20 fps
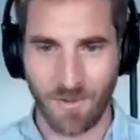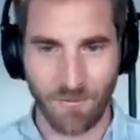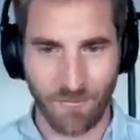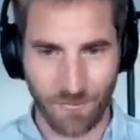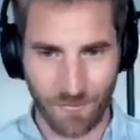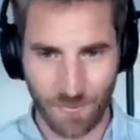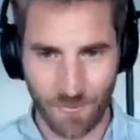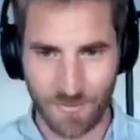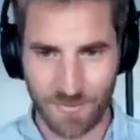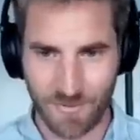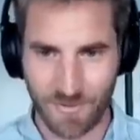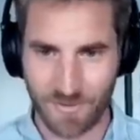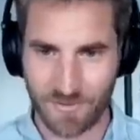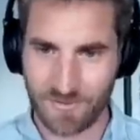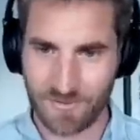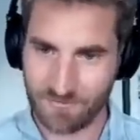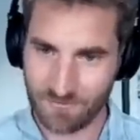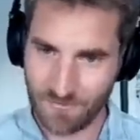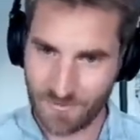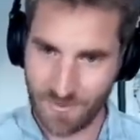of
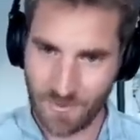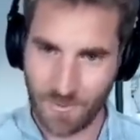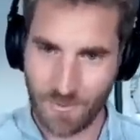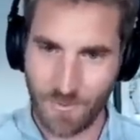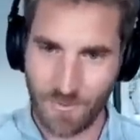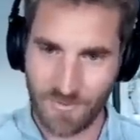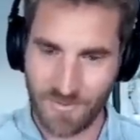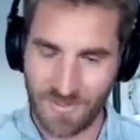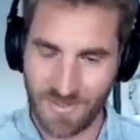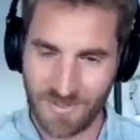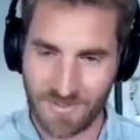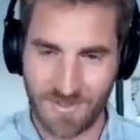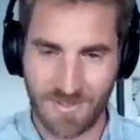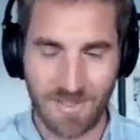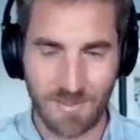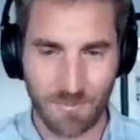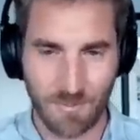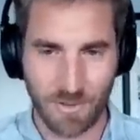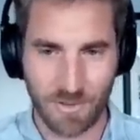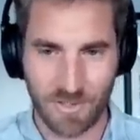users using
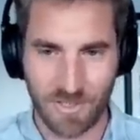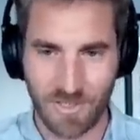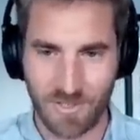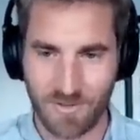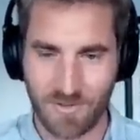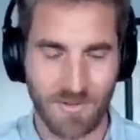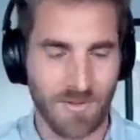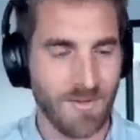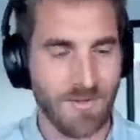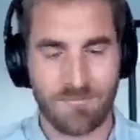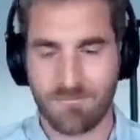this blockchain,